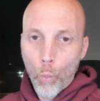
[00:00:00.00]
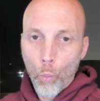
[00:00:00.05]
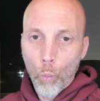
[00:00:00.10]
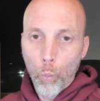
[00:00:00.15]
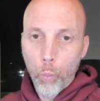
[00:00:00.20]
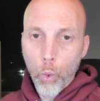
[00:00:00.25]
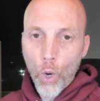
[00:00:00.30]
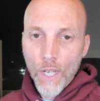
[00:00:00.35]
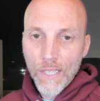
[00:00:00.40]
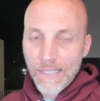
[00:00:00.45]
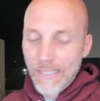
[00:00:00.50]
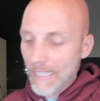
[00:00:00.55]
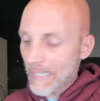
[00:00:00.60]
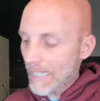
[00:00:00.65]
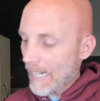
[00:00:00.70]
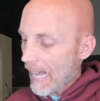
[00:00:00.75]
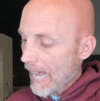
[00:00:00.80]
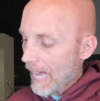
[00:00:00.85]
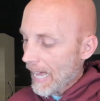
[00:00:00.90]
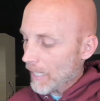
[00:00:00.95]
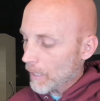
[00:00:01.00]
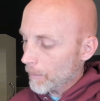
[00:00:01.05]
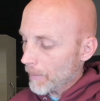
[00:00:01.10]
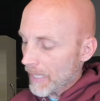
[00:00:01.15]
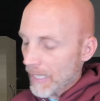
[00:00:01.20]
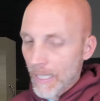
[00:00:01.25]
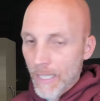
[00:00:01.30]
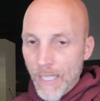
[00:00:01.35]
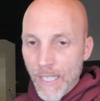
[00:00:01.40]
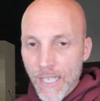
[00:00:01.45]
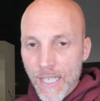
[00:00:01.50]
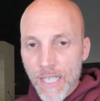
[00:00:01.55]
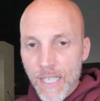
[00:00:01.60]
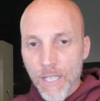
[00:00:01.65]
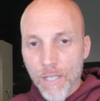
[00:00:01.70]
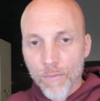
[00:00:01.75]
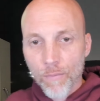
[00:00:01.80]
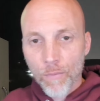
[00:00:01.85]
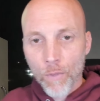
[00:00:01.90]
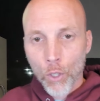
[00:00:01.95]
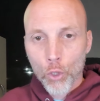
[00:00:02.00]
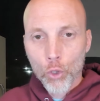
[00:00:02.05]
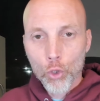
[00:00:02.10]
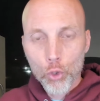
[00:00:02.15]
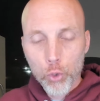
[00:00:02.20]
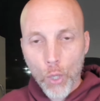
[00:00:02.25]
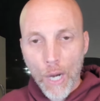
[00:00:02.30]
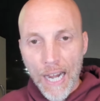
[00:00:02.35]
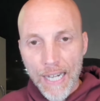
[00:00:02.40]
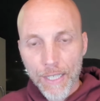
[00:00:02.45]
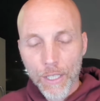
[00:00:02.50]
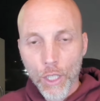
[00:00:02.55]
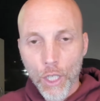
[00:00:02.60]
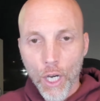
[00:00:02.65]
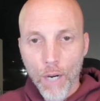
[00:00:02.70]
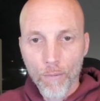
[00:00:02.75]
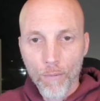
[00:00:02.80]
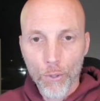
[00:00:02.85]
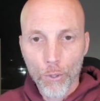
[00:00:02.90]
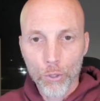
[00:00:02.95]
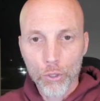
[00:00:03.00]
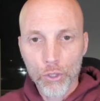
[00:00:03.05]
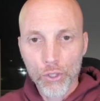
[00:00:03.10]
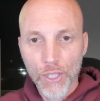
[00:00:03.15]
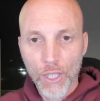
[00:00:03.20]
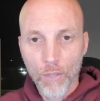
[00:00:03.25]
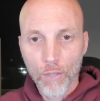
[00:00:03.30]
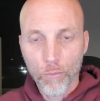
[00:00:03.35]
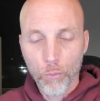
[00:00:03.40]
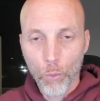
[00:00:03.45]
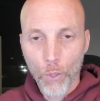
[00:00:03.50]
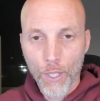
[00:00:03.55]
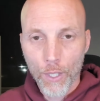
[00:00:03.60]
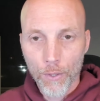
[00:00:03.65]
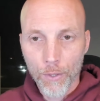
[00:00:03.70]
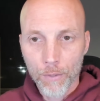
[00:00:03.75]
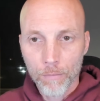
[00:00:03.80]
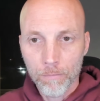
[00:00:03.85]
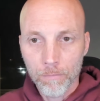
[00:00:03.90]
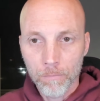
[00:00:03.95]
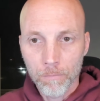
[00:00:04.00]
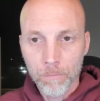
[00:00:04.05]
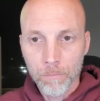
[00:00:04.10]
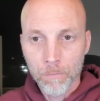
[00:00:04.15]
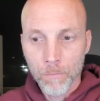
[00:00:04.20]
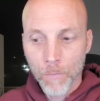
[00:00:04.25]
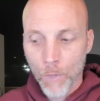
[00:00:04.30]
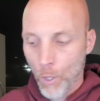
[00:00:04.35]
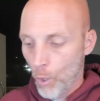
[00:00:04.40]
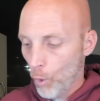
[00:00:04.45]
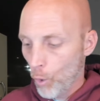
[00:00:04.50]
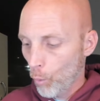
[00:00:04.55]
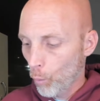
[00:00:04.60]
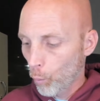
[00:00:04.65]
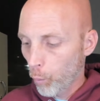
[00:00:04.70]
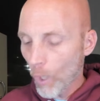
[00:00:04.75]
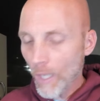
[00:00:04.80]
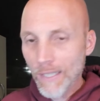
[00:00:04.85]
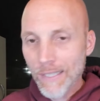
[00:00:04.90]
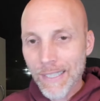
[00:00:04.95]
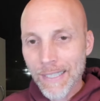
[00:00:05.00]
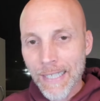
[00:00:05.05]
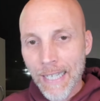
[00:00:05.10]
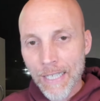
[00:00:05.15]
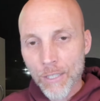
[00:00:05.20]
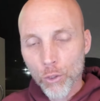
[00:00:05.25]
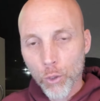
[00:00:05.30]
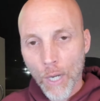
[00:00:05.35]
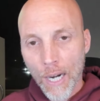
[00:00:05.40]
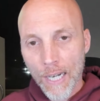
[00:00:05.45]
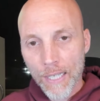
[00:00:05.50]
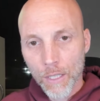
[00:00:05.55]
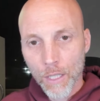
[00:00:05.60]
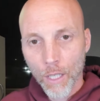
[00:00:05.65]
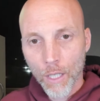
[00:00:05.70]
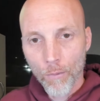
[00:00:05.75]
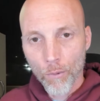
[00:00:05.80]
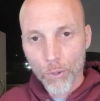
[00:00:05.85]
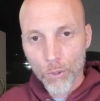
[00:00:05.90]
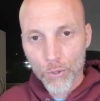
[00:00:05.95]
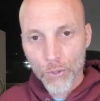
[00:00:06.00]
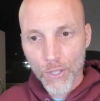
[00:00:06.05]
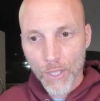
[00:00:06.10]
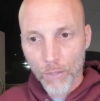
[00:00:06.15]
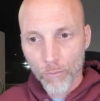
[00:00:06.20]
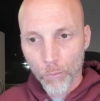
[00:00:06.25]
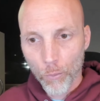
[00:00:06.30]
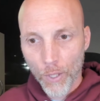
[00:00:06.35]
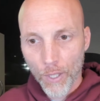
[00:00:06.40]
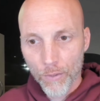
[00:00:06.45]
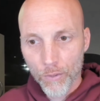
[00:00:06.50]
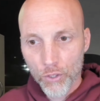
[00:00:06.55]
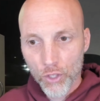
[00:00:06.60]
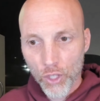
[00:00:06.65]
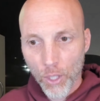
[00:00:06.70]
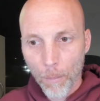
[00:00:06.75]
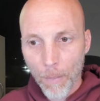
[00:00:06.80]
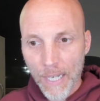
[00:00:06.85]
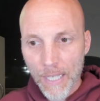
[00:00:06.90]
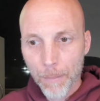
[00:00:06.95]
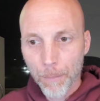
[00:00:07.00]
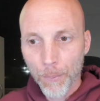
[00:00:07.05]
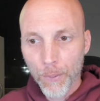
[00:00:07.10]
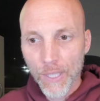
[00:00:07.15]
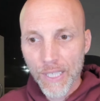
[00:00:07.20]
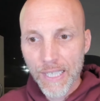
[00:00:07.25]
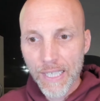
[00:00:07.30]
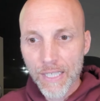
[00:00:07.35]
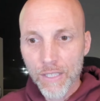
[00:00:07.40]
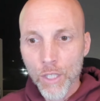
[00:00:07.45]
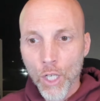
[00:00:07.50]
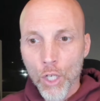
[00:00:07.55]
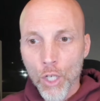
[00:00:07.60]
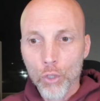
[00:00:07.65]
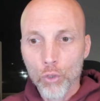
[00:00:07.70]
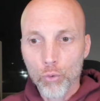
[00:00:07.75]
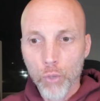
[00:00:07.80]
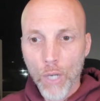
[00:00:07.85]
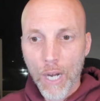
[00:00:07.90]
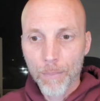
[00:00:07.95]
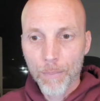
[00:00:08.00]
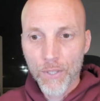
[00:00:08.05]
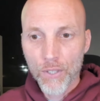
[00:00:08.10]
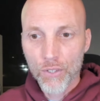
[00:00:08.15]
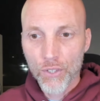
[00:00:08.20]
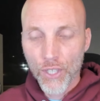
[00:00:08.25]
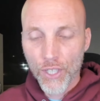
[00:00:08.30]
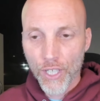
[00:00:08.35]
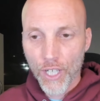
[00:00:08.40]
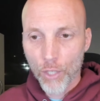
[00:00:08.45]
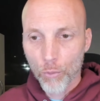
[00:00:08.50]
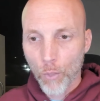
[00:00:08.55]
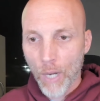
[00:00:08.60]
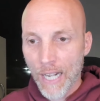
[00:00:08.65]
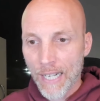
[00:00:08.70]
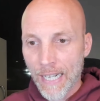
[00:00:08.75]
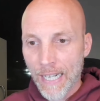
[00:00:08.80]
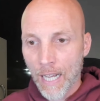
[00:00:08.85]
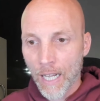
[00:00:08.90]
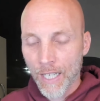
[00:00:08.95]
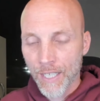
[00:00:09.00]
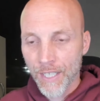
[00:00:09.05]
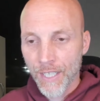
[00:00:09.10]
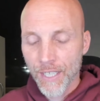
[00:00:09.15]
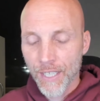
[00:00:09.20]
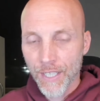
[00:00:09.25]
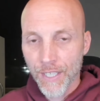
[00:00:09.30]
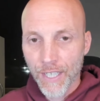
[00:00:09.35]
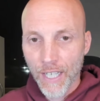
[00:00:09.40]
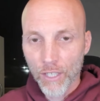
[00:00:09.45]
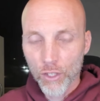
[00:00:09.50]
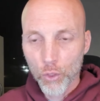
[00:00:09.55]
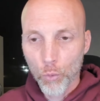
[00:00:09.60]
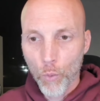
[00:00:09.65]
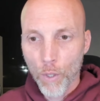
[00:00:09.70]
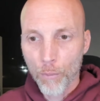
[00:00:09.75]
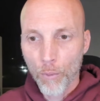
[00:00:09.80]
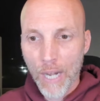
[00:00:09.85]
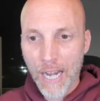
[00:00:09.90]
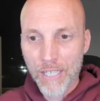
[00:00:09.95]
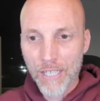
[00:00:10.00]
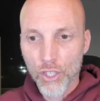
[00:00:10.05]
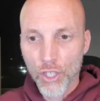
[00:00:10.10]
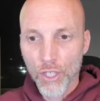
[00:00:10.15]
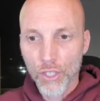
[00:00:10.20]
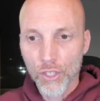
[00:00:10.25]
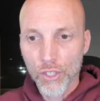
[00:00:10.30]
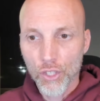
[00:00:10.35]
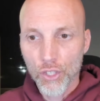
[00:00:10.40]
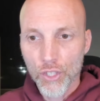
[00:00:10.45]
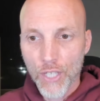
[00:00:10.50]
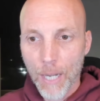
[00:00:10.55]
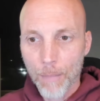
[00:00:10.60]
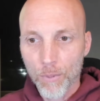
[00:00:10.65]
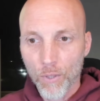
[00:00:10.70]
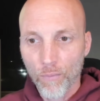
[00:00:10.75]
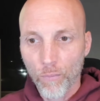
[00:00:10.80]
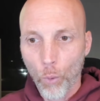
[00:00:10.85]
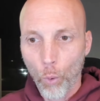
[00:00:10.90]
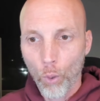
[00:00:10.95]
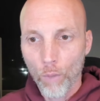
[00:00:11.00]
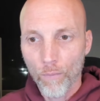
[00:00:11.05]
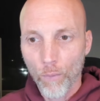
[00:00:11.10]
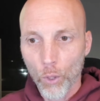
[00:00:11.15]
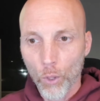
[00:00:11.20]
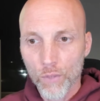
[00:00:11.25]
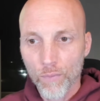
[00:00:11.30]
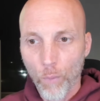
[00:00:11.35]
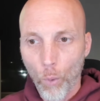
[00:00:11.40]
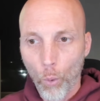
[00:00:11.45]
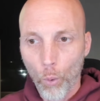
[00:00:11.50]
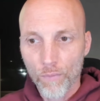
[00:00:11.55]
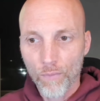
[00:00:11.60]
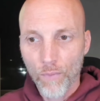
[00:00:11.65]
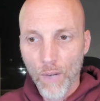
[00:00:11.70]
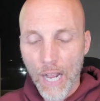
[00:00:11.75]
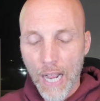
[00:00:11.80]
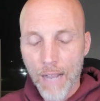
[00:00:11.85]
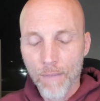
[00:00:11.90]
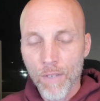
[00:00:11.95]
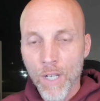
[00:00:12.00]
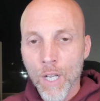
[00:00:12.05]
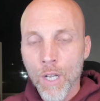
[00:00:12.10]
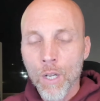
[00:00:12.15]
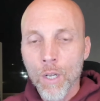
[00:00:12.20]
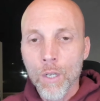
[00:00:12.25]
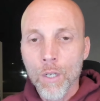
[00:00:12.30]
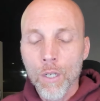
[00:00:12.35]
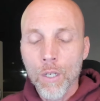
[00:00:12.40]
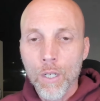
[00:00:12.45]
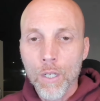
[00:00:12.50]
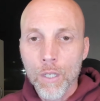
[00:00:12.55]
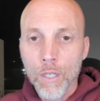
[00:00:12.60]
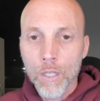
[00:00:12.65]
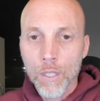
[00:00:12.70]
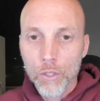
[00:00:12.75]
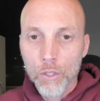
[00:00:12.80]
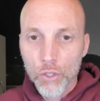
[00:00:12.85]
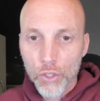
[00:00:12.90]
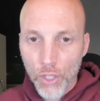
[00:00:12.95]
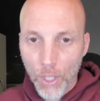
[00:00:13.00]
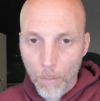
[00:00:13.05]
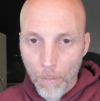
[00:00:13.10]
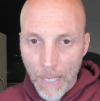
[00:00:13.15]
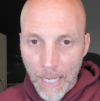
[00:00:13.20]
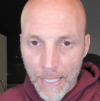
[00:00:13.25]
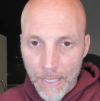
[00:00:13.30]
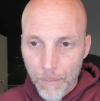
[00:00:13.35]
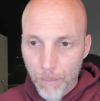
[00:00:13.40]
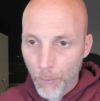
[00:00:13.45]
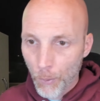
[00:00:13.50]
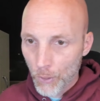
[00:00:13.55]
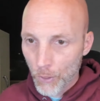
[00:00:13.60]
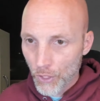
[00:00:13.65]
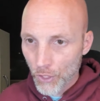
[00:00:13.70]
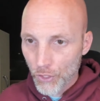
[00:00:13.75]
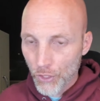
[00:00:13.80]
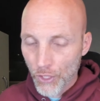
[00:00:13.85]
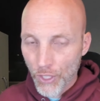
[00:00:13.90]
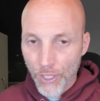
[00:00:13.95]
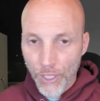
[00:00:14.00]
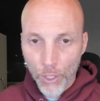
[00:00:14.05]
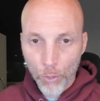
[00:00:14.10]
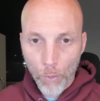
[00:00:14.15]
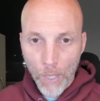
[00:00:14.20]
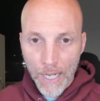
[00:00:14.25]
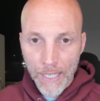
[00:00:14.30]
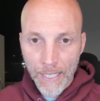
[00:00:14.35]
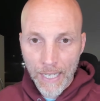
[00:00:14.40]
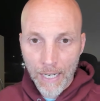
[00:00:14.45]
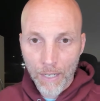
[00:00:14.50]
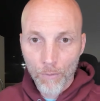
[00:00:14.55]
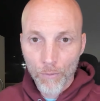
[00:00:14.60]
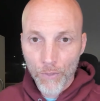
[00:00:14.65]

what did Adam and Eve try to cover themselves with? What did they try to cover themselves with? Somebody please drop this in there right now. Anita Nelson, we were at Genesis chapter 4, verse 4 and 5. Somebody put this in there right now